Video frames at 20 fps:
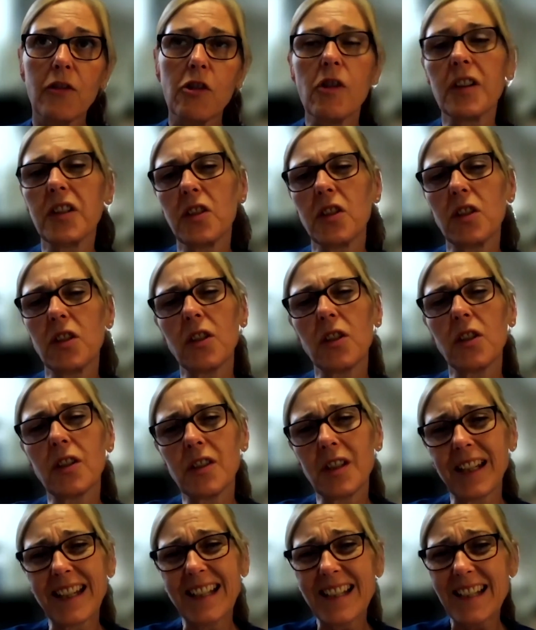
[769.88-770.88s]
for us
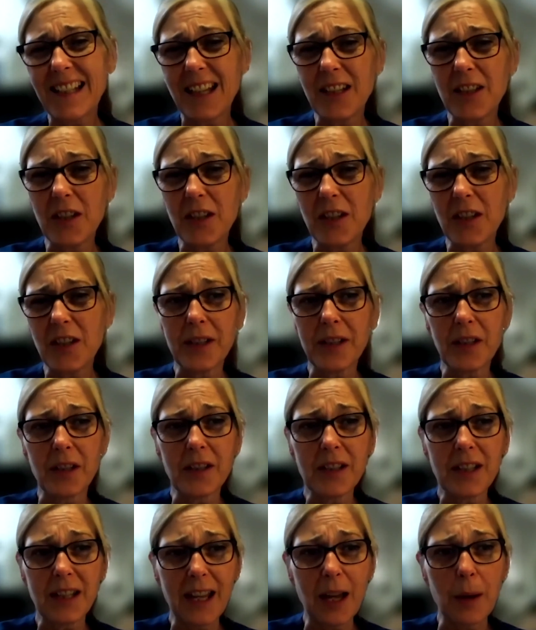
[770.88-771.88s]
to continue and
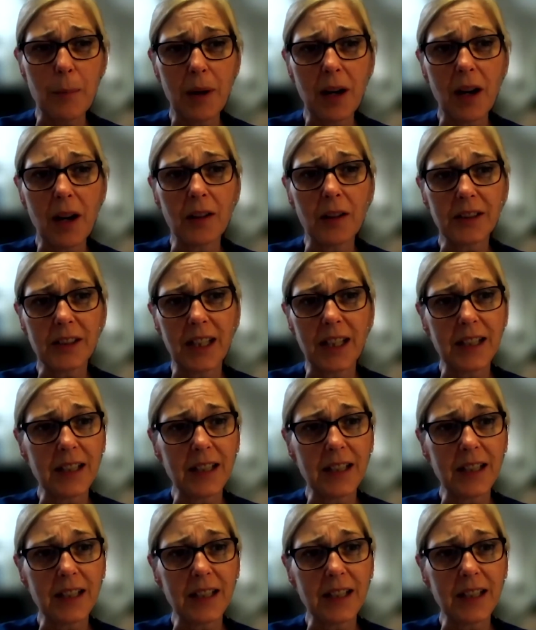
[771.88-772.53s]
to get past.